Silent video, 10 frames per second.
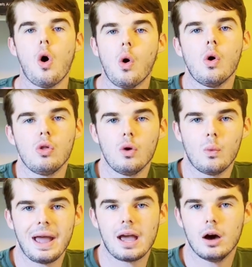all
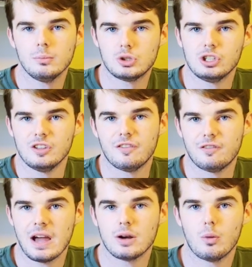the way up to the
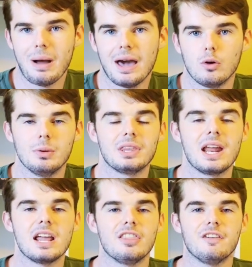final battle. But
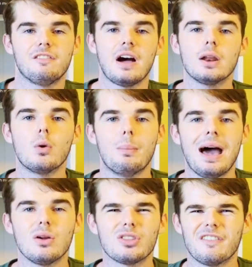then in the final
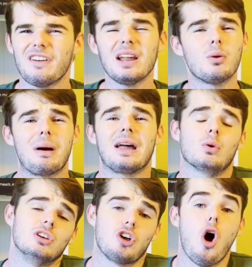battle, the final
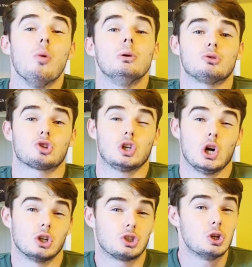battle is almost
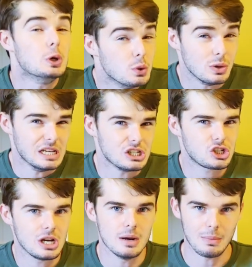
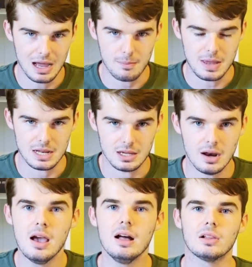cartoonish, in my opinion.